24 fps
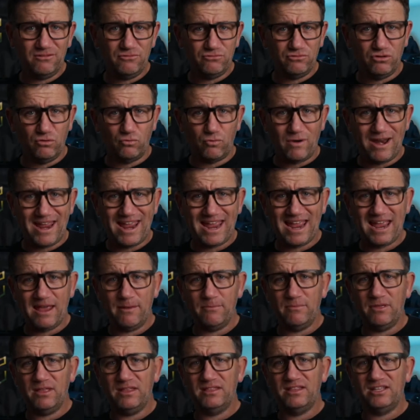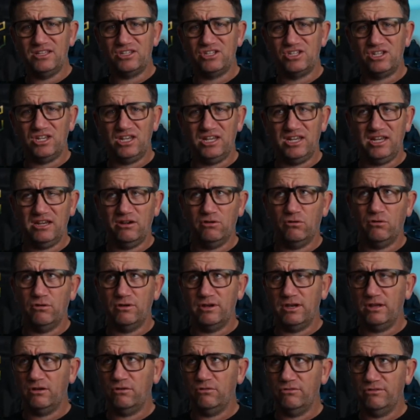The Ram this year
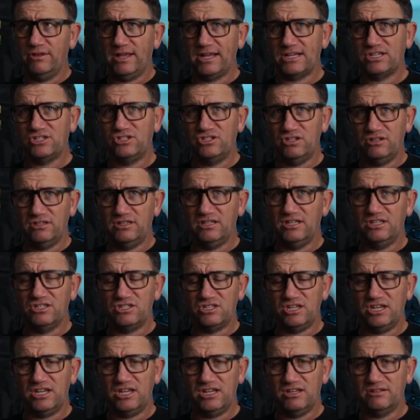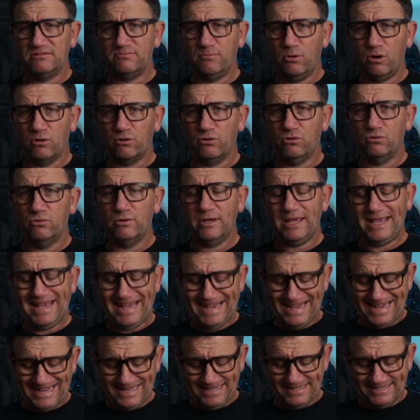or next in this year's model
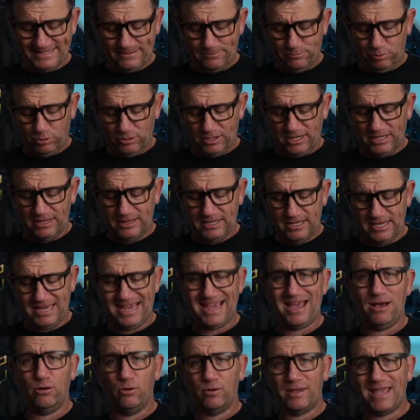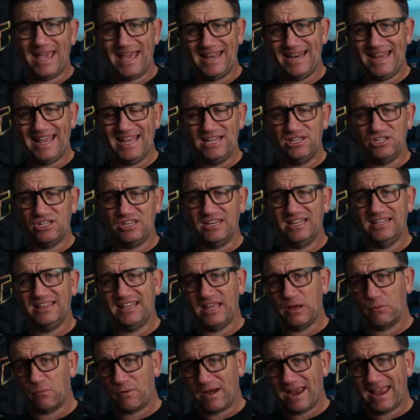is putting the Hellcat engine in
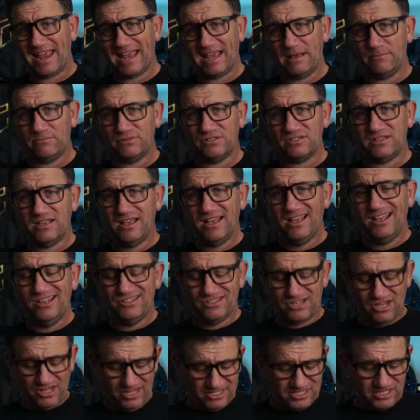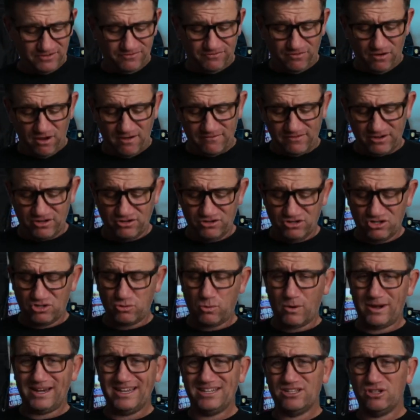their Rams. So that's a
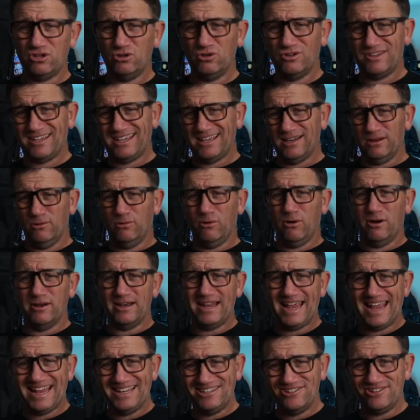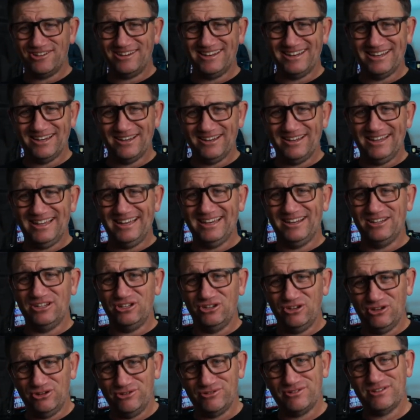522 kilowatt engine in a
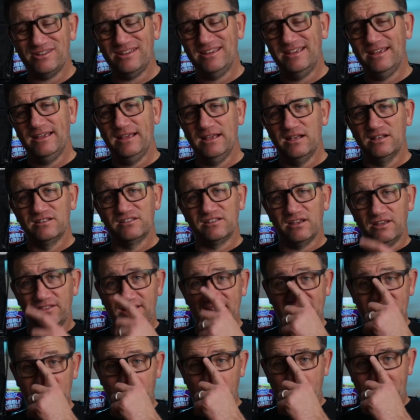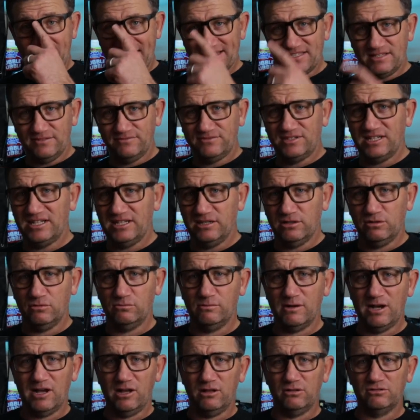Ute. So that's a massive deal.
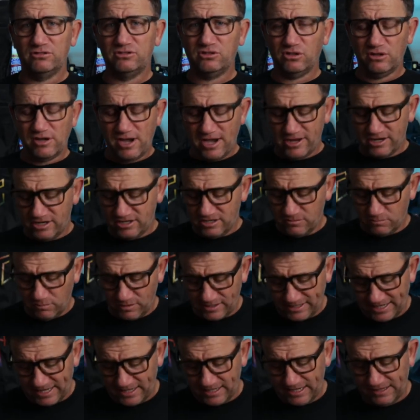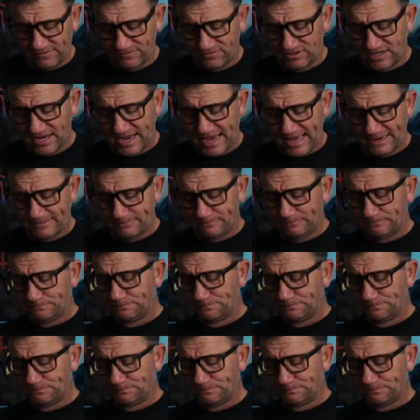Well, Toyota didn't want to get left out.